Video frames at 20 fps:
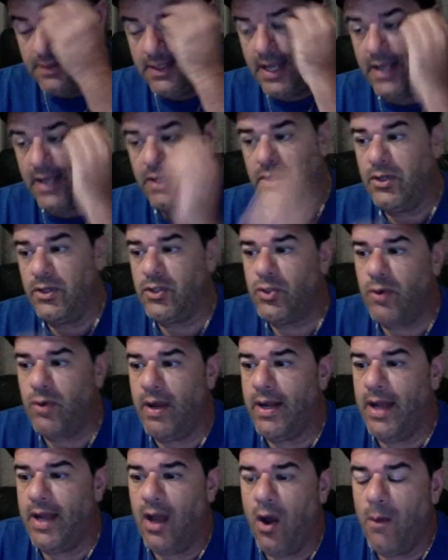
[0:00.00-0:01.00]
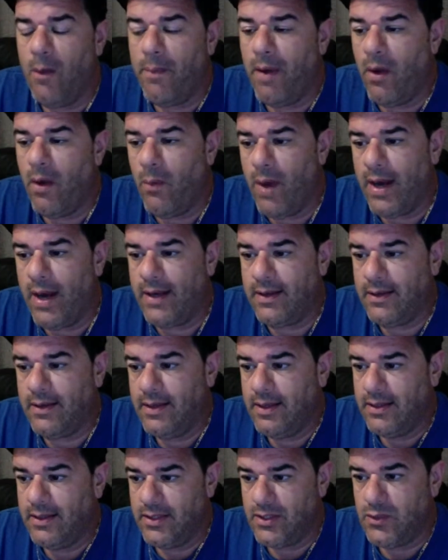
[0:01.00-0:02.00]
that you're trying to help at work
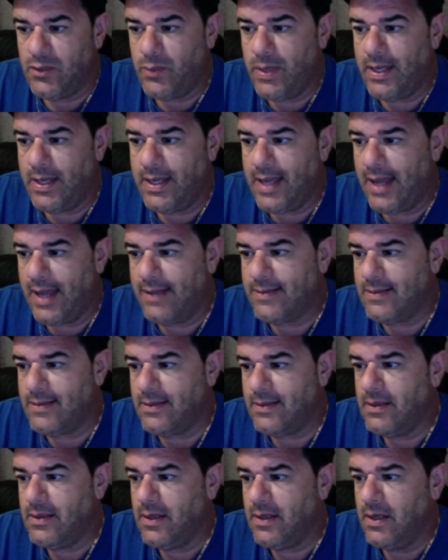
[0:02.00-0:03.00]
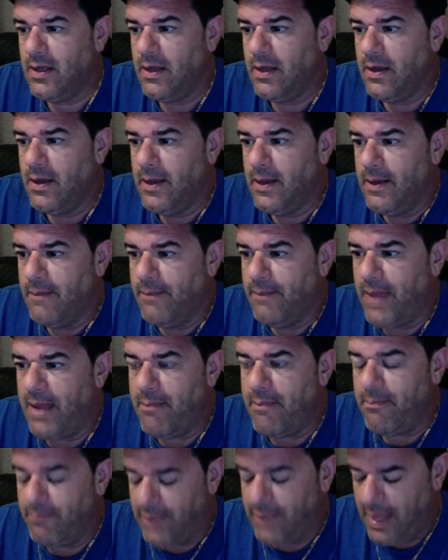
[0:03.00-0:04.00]
this week, Cancer,
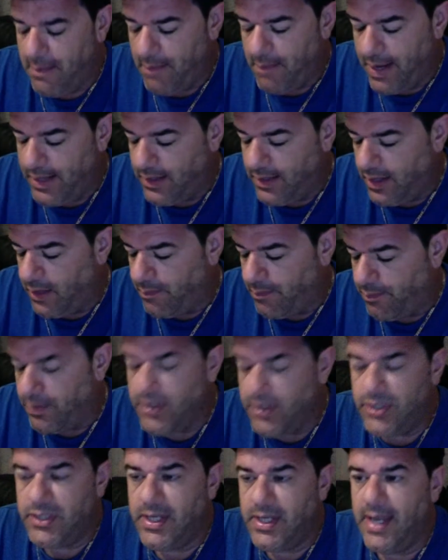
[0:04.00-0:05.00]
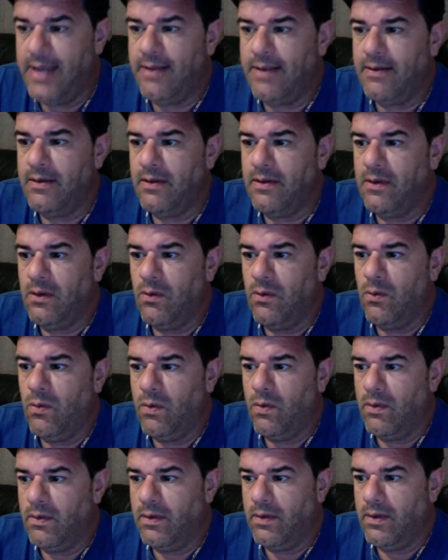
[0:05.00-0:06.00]
they might not appreciate
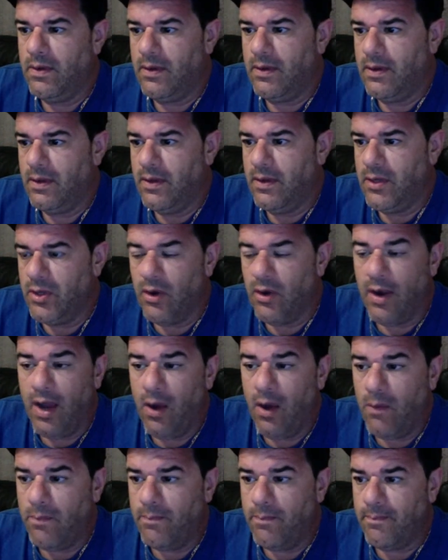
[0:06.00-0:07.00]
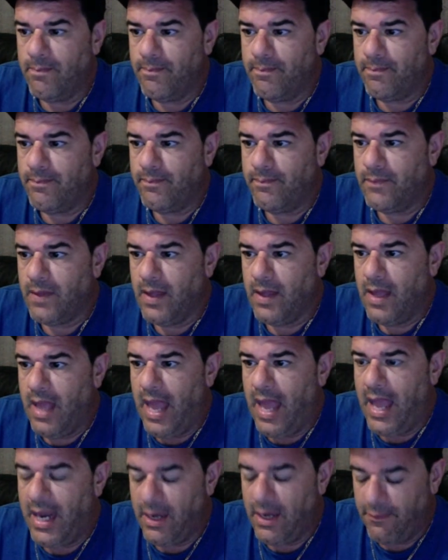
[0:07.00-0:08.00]
your help.
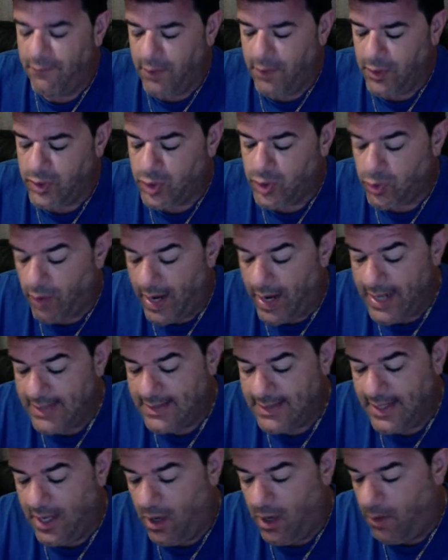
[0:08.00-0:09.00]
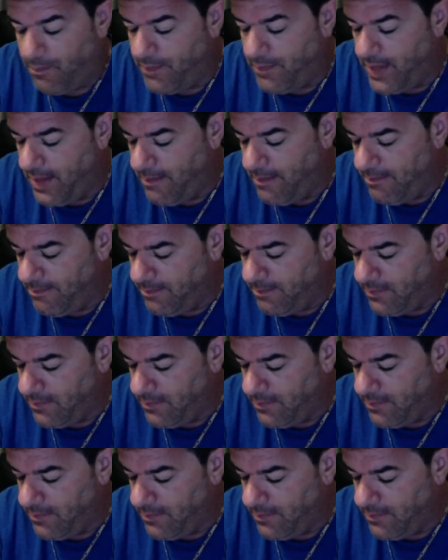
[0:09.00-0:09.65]
And if you're trying to help them,